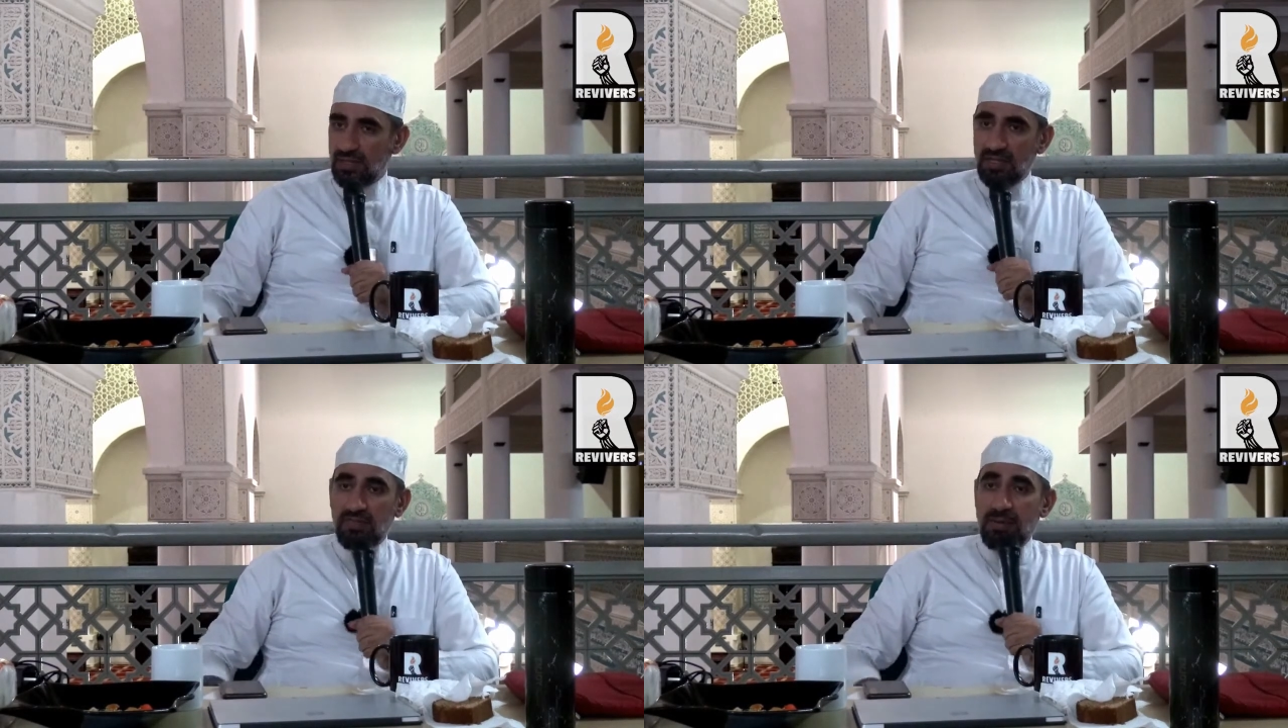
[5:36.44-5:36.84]

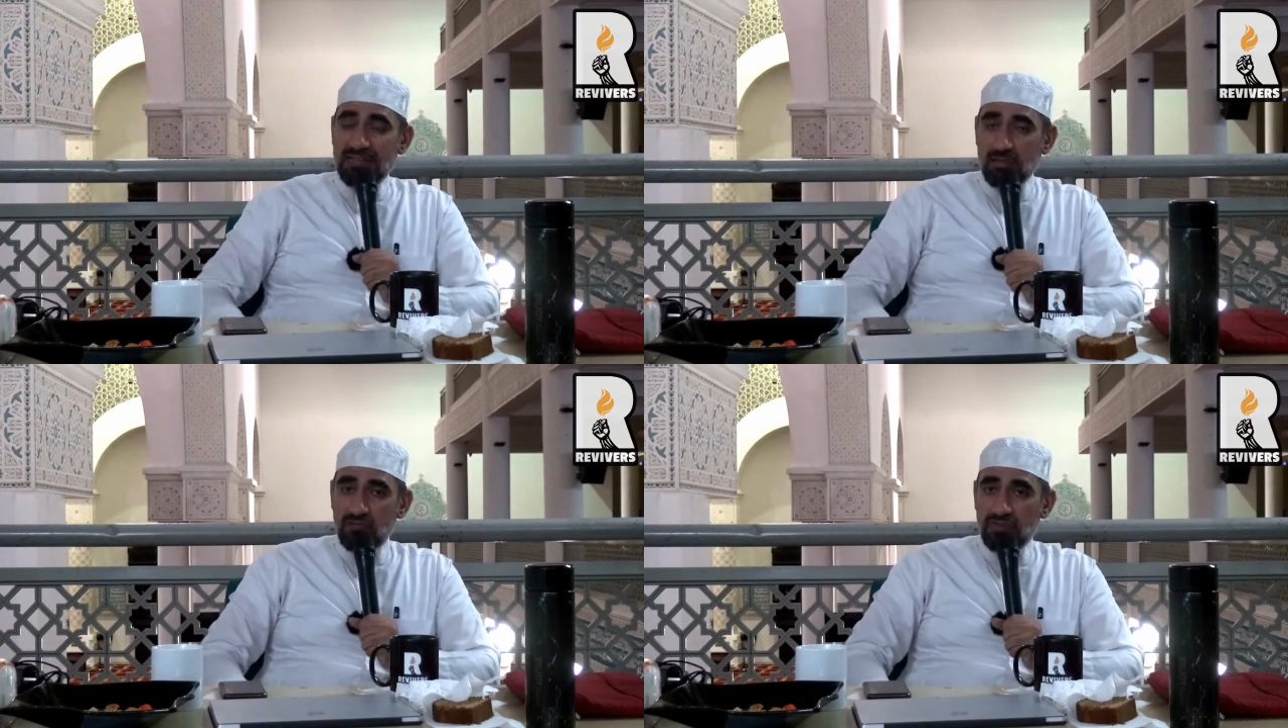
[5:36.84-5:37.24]
in the
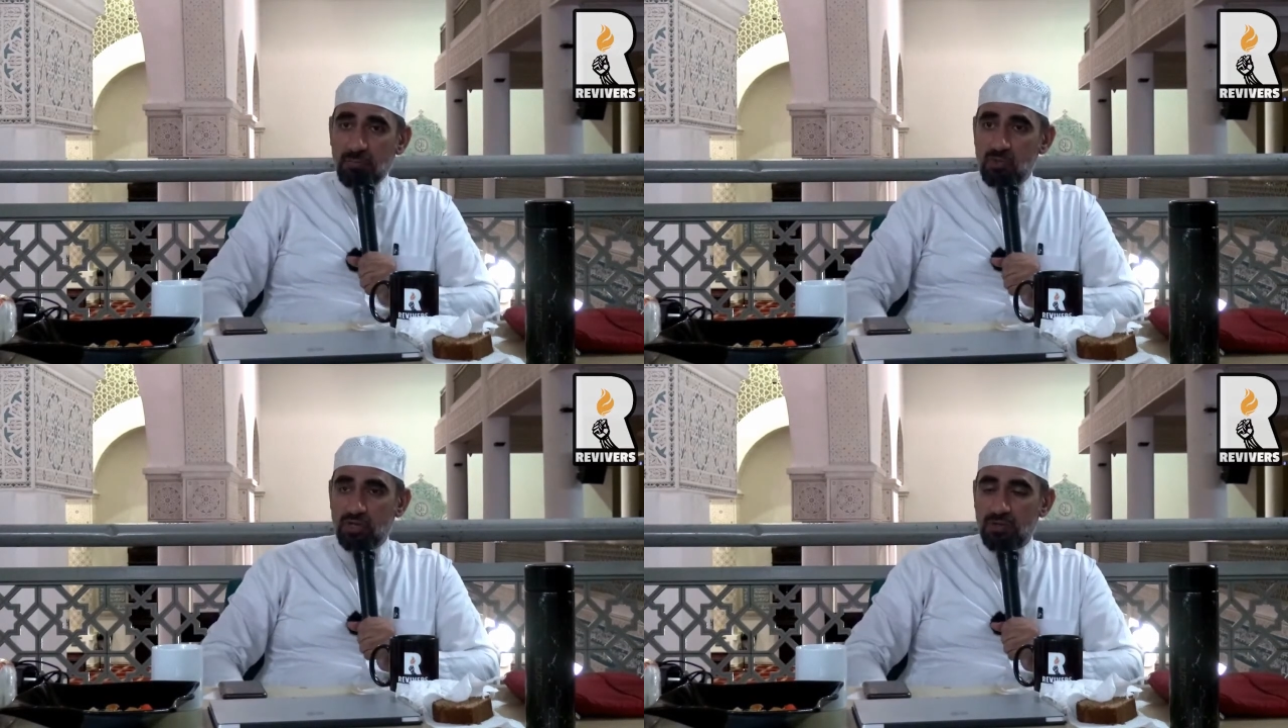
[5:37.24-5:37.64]
Battle of
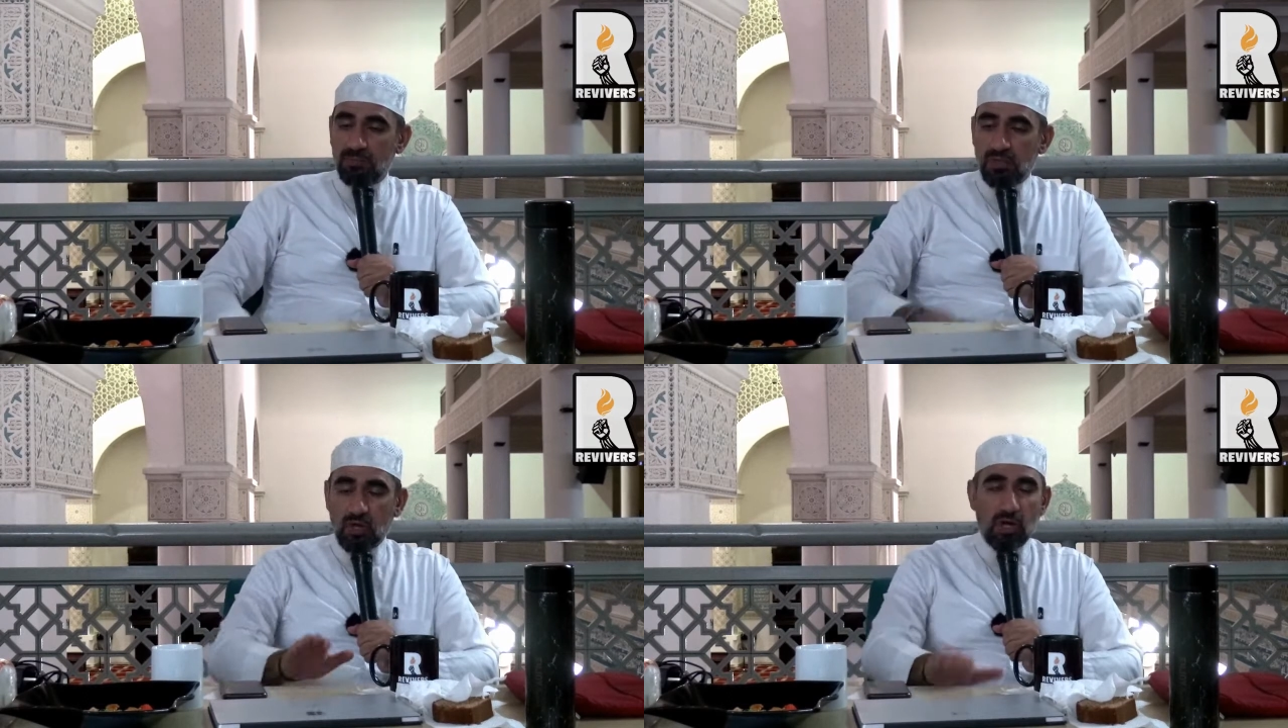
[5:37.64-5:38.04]
Tabuk,
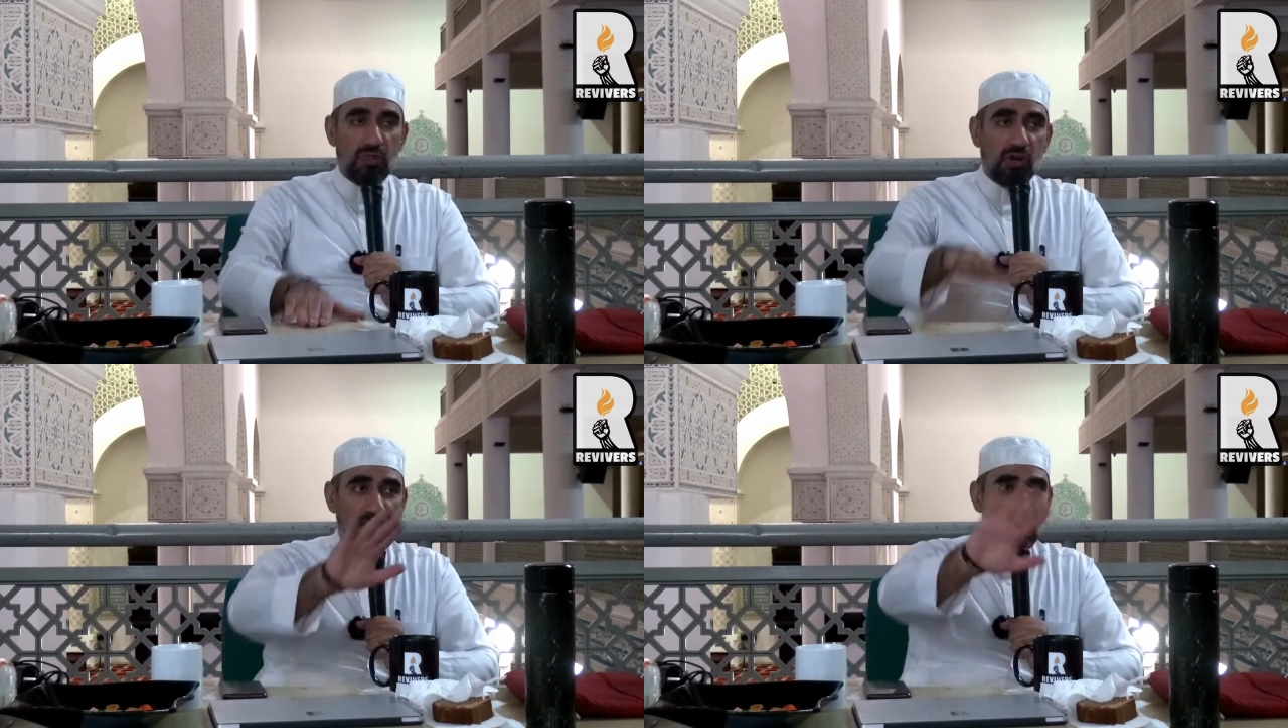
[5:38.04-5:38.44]

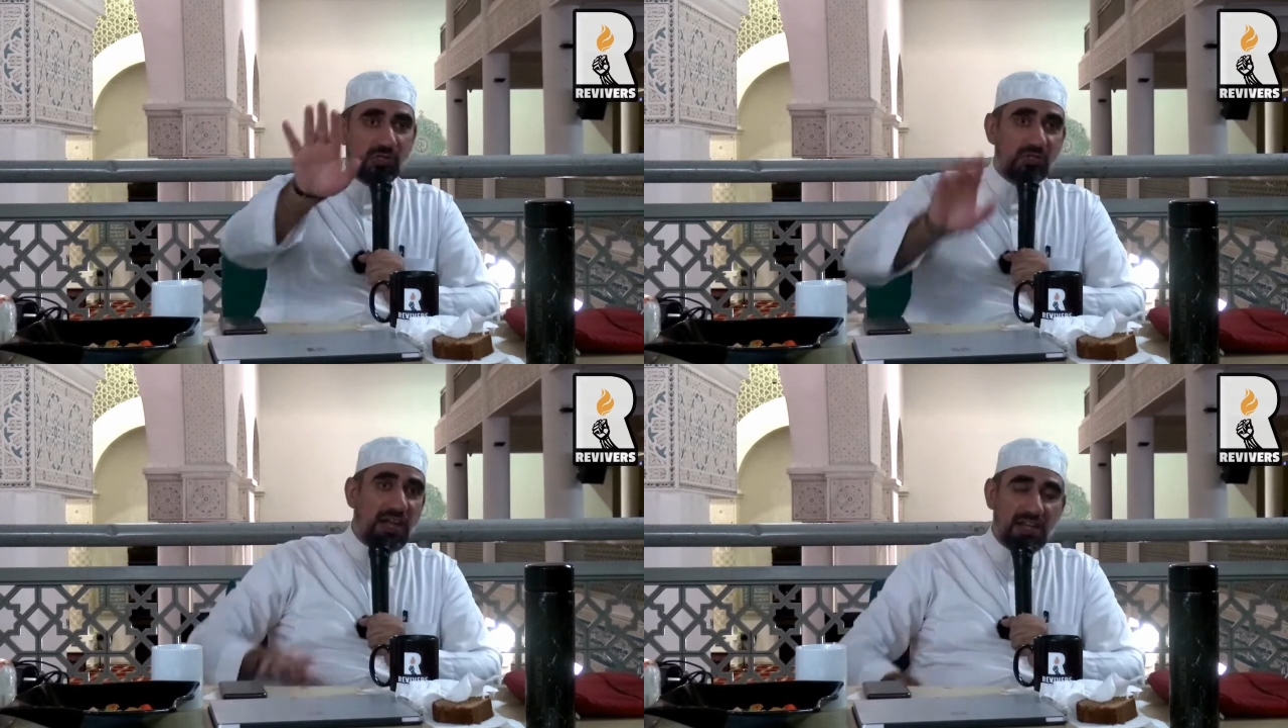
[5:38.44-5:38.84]
although he
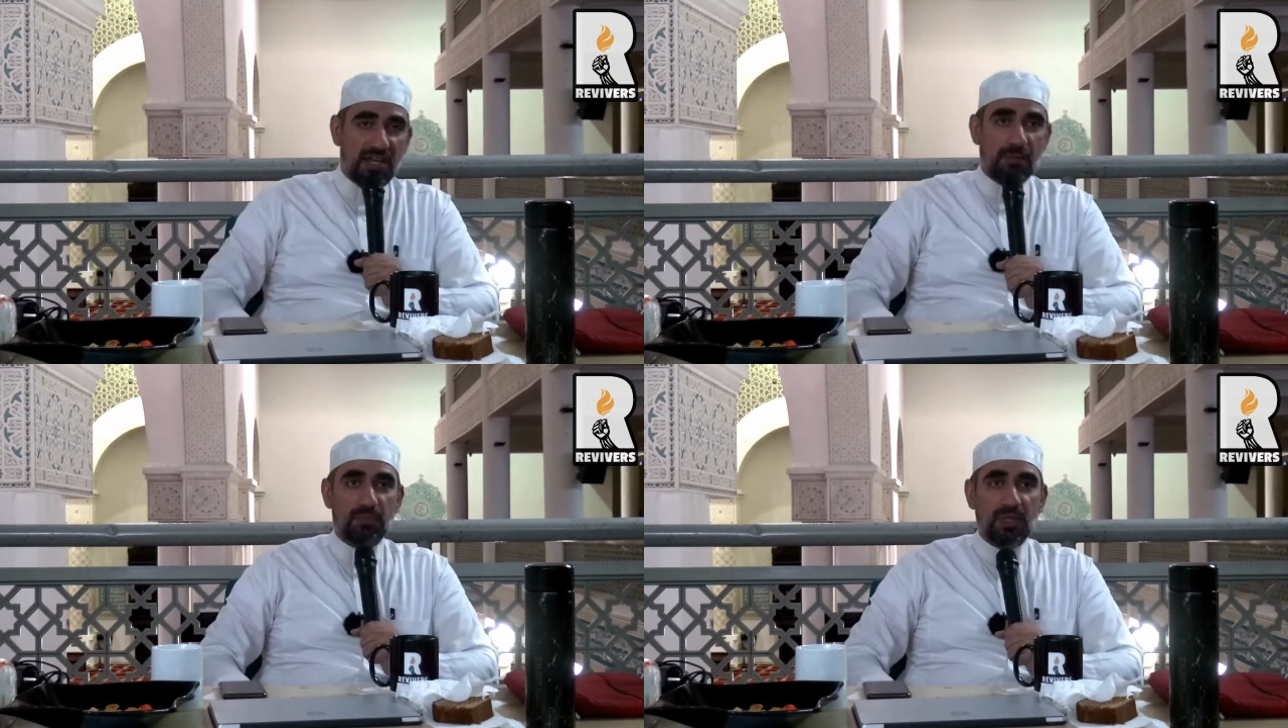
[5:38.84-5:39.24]
was
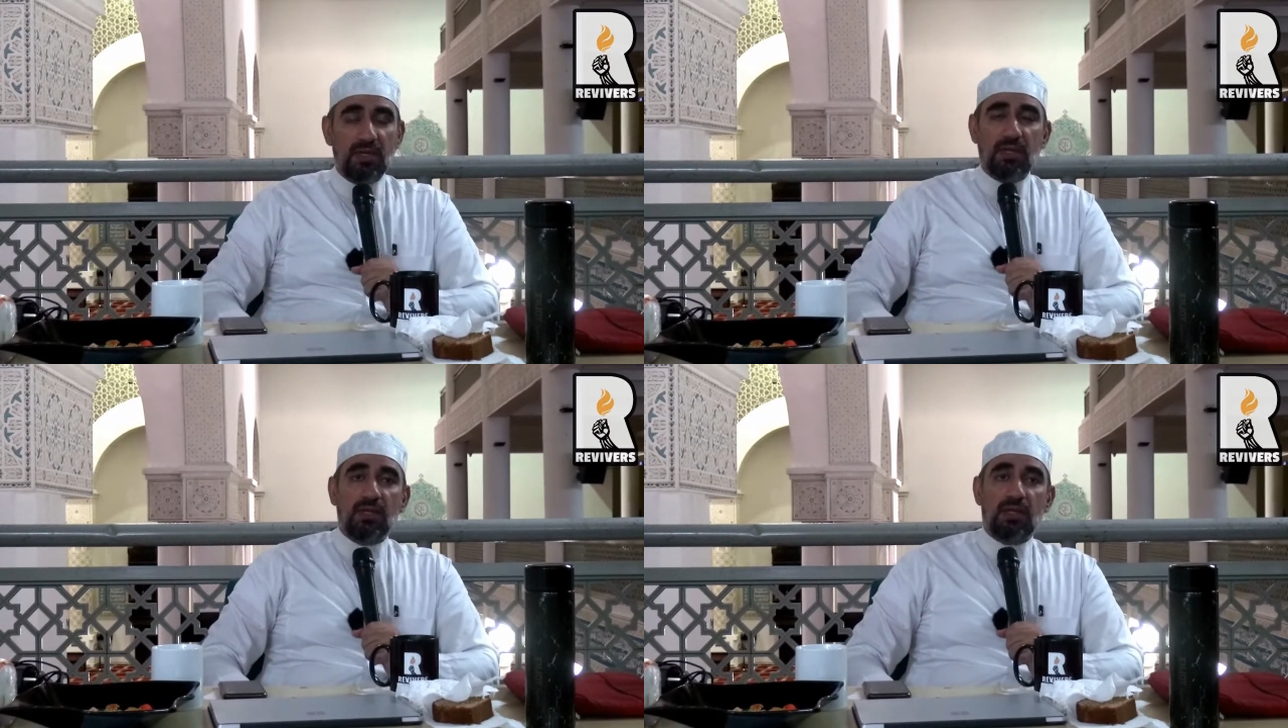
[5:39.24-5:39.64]
ready.
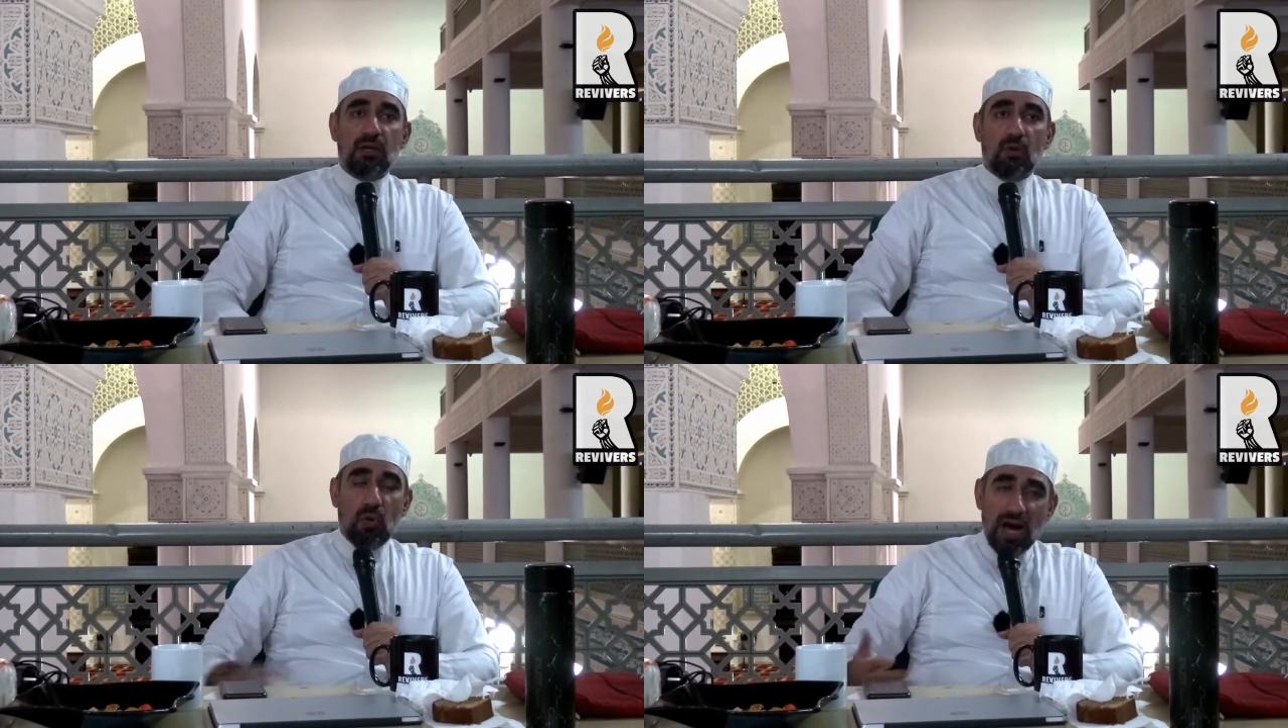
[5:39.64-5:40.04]

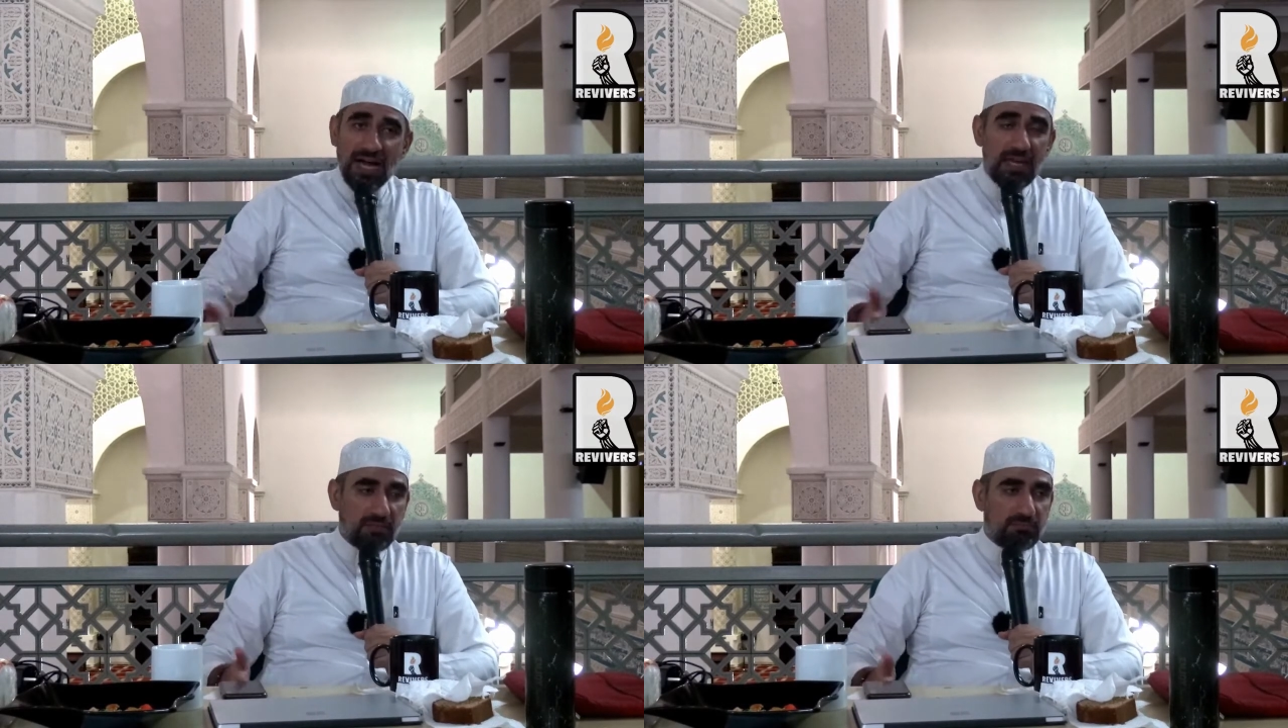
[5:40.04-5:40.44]

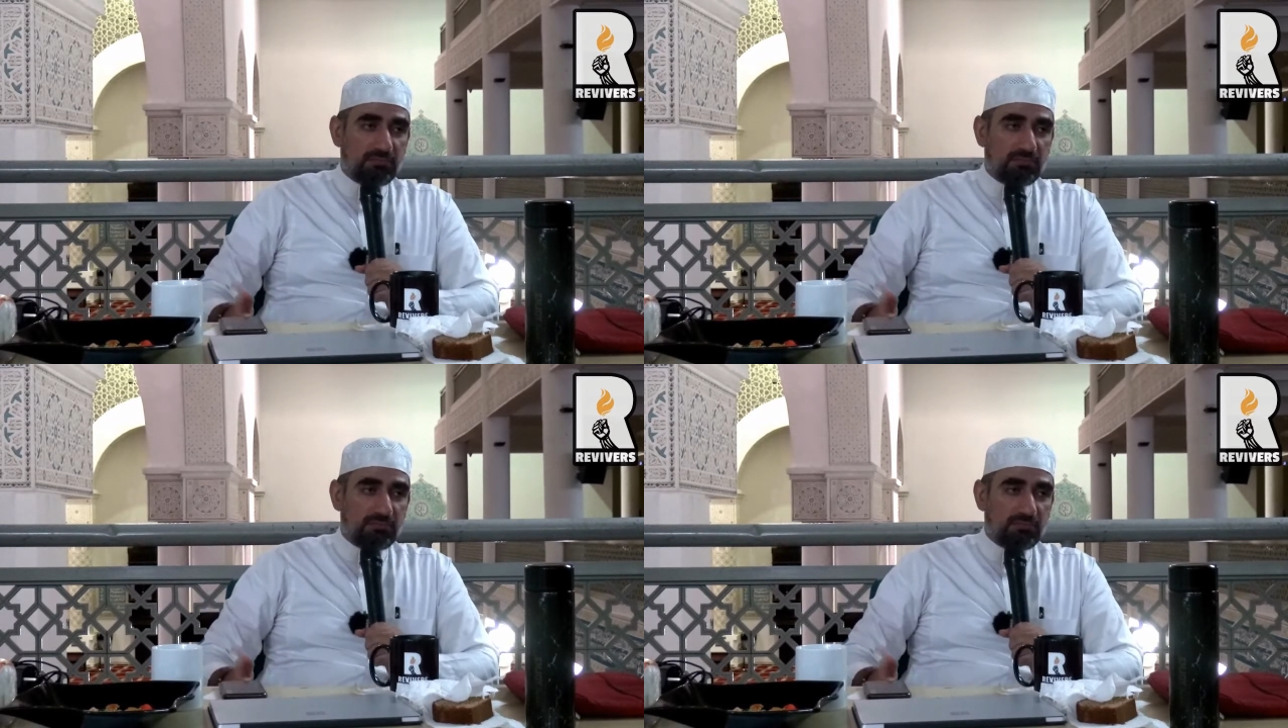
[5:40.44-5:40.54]
Why?